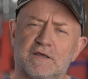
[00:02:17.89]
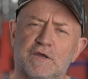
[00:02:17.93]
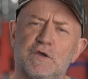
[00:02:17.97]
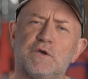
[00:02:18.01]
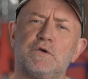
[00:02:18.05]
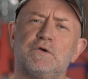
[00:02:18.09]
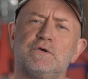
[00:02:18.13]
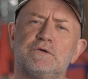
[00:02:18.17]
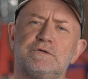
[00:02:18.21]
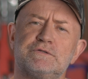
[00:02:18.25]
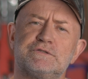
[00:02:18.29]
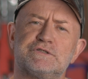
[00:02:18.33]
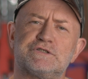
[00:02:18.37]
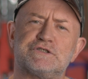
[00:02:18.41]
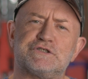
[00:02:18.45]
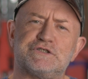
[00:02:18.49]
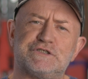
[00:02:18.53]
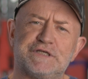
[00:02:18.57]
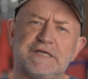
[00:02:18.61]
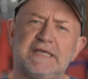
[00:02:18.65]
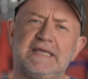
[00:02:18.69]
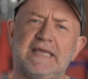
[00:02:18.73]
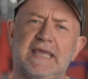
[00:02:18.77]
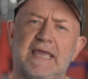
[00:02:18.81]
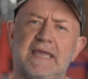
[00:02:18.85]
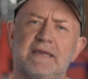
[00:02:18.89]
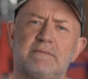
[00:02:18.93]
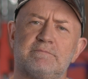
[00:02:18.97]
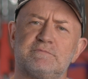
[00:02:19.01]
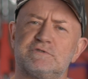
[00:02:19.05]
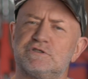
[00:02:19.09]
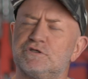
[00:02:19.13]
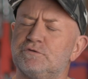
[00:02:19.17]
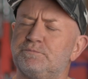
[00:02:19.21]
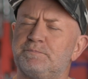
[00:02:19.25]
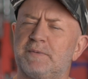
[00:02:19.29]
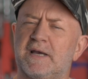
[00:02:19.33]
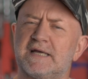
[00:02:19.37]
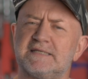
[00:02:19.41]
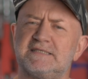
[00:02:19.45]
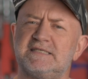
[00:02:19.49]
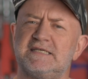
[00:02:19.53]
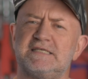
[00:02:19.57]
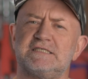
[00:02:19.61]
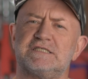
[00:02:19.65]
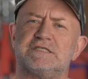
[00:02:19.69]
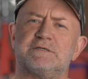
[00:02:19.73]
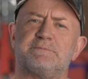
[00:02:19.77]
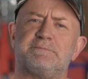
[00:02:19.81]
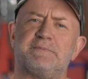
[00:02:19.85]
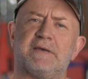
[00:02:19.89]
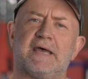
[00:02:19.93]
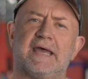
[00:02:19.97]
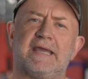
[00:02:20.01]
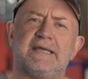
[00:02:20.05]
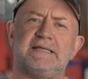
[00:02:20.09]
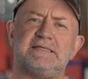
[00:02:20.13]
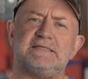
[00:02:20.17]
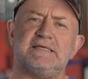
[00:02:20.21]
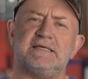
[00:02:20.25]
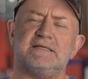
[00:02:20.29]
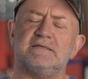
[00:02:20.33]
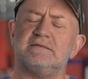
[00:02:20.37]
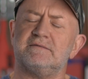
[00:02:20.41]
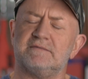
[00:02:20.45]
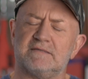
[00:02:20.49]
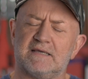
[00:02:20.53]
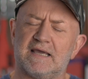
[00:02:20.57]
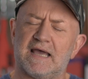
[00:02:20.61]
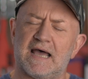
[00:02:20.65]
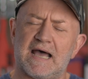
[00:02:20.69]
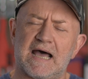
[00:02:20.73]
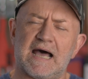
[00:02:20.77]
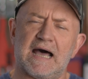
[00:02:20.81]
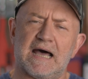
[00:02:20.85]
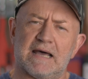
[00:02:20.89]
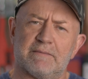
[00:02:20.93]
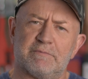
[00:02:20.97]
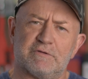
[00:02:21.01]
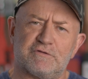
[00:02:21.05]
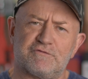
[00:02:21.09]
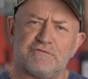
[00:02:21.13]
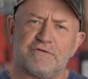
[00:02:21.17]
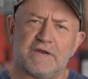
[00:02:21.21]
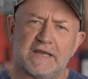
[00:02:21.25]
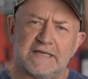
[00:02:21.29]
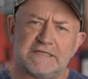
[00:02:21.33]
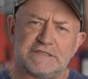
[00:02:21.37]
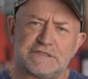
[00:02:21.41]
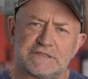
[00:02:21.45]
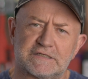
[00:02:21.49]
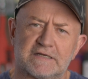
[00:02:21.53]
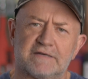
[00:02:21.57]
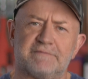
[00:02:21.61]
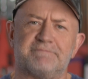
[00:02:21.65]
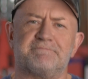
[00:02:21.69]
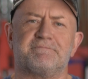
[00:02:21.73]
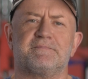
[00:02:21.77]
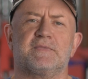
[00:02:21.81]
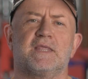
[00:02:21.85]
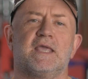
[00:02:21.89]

urge GM to participate in arbitration.